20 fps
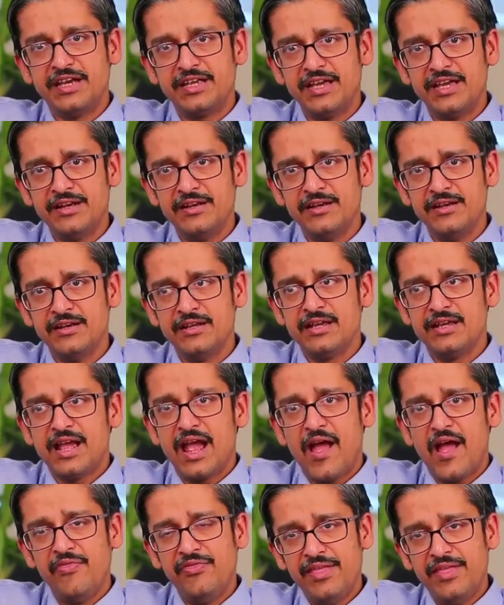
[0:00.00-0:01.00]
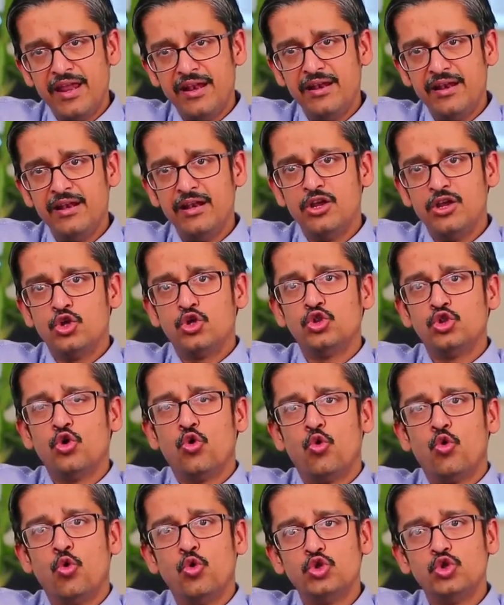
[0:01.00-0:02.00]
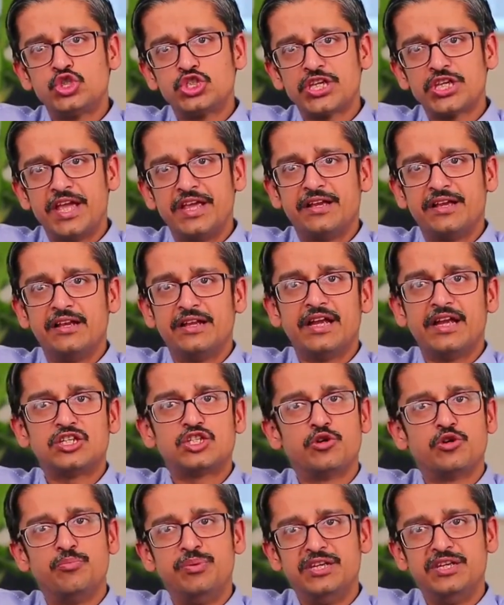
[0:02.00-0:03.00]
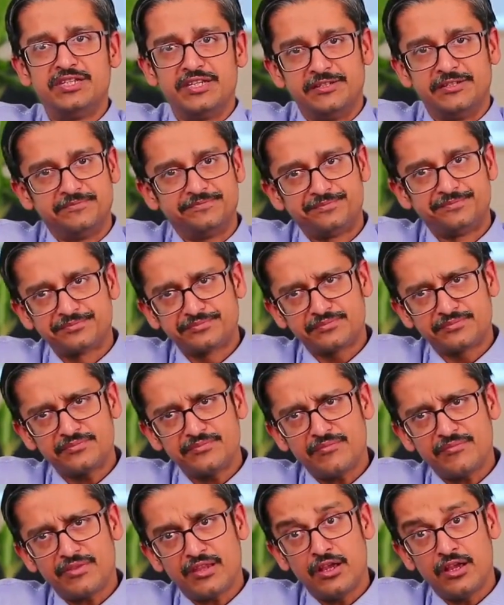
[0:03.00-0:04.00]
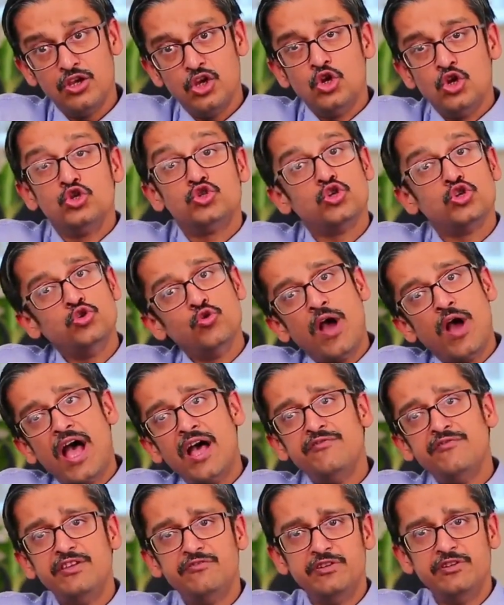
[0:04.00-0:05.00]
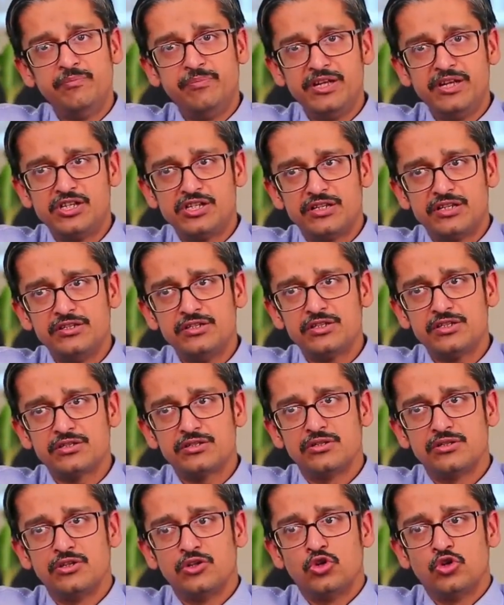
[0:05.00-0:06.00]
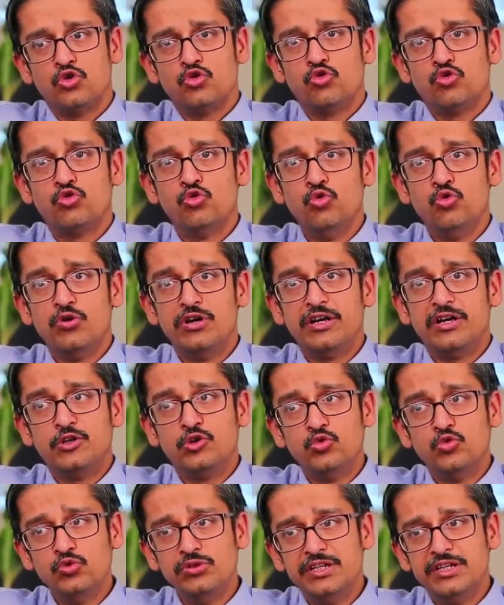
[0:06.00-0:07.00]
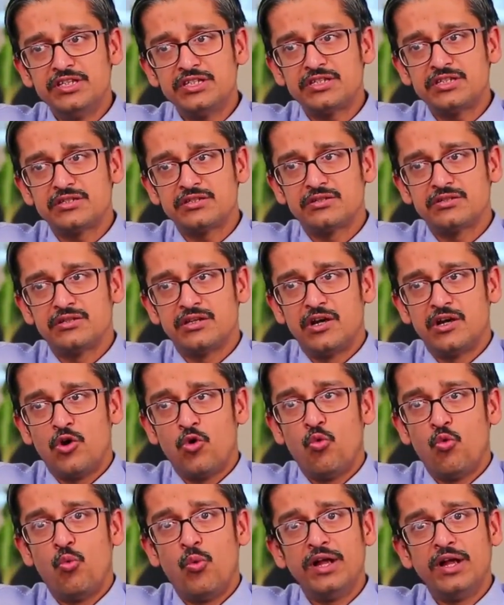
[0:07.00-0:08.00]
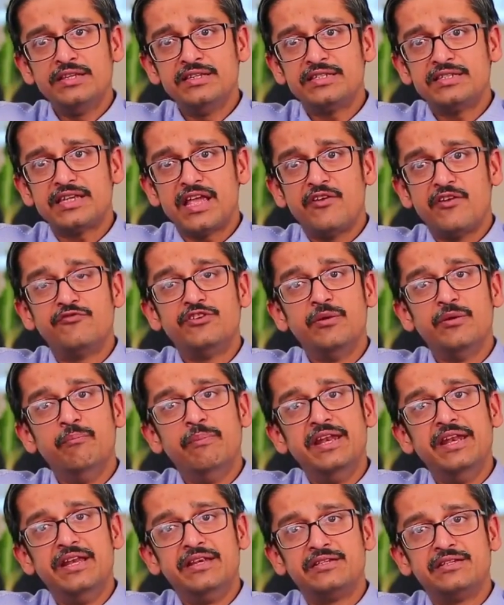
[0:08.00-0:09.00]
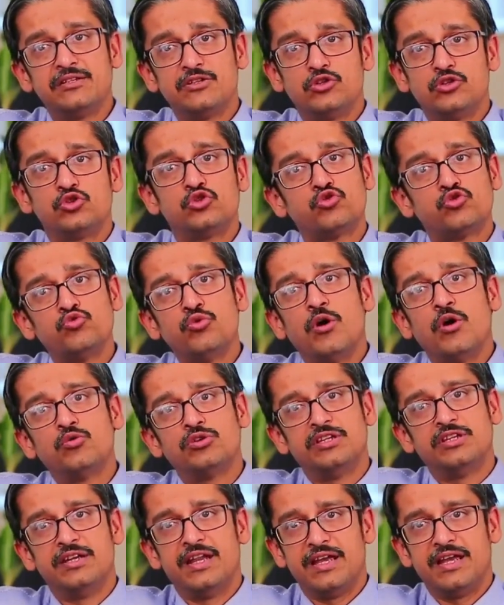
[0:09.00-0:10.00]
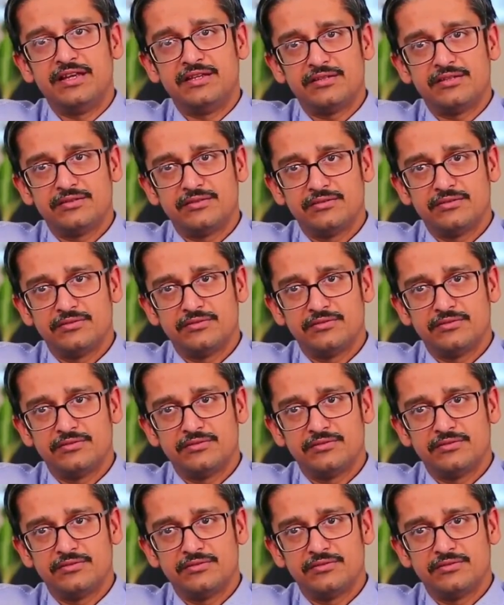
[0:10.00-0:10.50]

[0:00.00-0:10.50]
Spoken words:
again, and then the whole cycle gets repeated. So you have even patients who do this once every minute throughout the night.